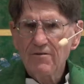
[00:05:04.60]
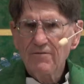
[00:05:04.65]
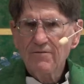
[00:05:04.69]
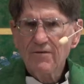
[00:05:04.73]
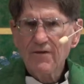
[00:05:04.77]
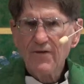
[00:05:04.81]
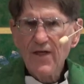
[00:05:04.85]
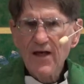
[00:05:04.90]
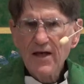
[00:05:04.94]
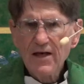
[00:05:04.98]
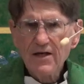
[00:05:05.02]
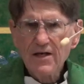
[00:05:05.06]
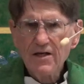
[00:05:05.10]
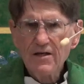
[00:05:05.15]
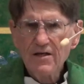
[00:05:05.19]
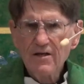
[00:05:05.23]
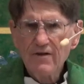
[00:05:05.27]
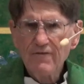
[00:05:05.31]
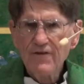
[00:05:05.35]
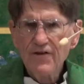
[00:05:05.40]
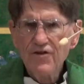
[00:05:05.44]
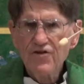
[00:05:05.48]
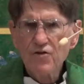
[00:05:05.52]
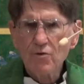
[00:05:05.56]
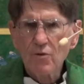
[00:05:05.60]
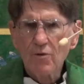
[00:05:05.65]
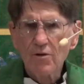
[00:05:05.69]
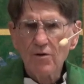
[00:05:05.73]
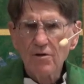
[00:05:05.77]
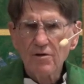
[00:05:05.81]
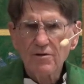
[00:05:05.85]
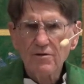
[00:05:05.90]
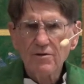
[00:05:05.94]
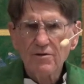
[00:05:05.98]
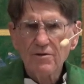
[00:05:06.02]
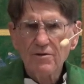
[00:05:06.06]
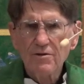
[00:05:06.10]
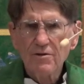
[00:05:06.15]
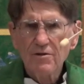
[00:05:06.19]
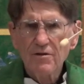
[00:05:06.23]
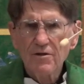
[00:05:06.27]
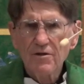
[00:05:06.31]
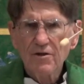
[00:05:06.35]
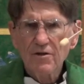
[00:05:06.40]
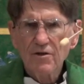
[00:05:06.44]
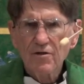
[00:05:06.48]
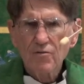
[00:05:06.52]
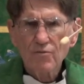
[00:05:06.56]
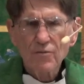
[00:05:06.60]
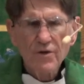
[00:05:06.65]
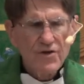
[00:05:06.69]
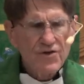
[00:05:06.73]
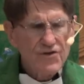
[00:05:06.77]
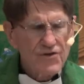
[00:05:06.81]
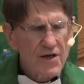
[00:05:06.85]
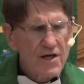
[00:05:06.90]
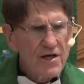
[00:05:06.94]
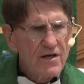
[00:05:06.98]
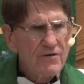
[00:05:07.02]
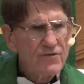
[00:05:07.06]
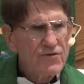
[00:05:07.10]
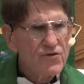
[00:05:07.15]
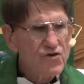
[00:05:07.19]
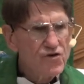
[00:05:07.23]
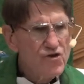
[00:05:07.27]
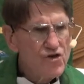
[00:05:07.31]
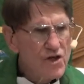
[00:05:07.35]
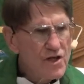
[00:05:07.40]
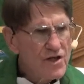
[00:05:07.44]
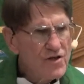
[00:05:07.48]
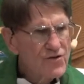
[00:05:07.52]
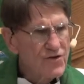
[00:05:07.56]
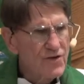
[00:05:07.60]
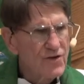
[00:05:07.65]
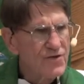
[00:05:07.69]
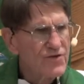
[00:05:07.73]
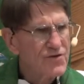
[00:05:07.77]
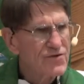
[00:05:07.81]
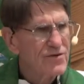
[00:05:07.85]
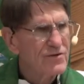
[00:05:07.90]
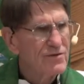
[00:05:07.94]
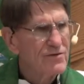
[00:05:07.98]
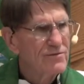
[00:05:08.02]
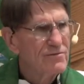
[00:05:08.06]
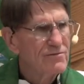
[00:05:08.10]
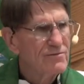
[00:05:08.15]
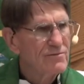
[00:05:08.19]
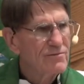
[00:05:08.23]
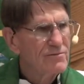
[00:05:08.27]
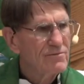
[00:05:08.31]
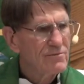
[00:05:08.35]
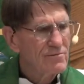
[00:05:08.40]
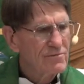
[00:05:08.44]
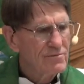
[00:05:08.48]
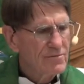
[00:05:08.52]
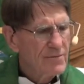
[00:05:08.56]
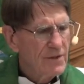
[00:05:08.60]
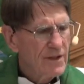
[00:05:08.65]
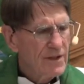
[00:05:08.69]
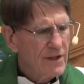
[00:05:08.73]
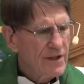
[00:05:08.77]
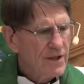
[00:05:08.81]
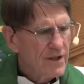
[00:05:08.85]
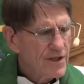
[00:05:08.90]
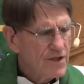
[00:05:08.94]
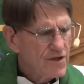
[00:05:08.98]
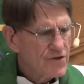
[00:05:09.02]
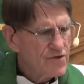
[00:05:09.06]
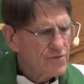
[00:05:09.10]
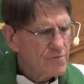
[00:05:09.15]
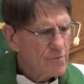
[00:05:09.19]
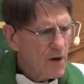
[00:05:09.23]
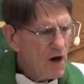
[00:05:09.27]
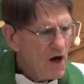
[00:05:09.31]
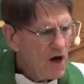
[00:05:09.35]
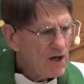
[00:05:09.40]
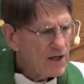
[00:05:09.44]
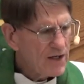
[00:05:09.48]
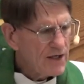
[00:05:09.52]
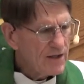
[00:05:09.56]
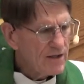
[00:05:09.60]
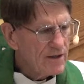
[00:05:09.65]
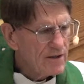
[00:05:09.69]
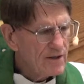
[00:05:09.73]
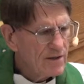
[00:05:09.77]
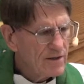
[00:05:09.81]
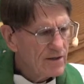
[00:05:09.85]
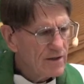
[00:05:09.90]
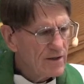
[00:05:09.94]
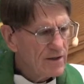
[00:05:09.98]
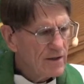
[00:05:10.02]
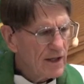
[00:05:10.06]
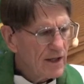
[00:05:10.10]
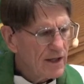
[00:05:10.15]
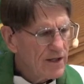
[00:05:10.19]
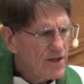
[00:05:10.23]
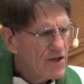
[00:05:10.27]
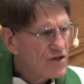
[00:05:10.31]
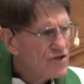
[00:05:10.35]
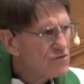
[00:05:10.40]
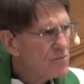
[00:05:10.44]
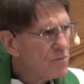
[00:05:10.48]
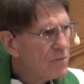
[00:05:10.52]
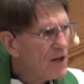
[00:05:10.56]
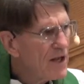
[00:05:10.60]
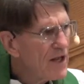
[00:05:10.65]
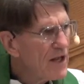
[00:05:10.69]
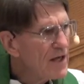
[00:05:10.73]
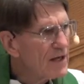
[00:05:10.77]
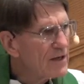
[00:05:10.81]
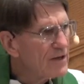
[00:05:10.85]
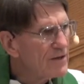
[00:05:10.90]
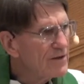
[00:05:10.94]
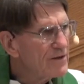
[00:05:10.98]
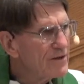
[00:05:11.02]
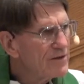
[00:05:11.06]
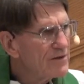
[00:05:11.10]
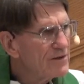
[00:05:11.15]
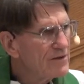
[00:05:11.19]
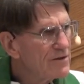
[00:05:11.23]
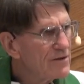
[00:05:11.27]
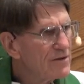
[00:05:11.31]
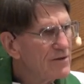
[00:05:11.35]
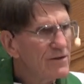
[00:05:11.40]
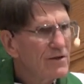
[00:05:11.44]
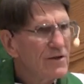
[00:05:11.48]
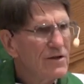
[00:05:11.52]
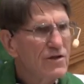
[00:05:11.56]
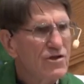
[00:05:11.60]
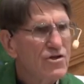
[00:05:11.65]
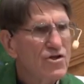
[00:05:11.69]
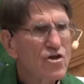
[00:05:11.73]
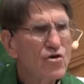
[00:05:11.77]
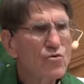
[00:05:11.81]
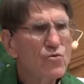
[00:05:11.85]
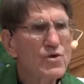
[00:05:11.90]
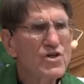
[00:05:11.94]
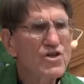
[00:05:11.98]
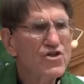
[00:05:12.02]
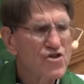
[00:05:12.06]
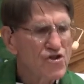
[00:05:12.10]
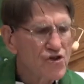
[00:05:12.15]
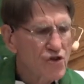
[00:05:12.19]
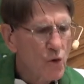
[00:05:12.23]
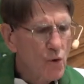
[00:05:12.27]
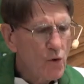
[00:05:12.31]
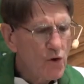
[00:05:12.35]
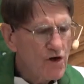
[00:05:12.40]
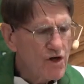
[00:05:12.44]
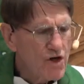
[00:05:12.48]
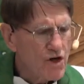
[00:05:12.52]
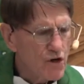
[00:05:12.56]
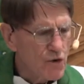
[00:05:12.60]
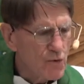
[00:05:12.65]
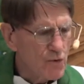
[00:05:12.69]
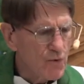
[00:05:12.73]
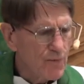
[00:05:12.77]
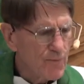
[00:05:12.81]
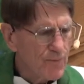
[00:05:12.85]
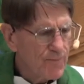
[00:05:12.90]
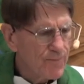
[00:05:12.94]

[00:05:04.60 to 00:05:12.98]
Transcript: For that individual receives Jesus, his body and his blood to restore you.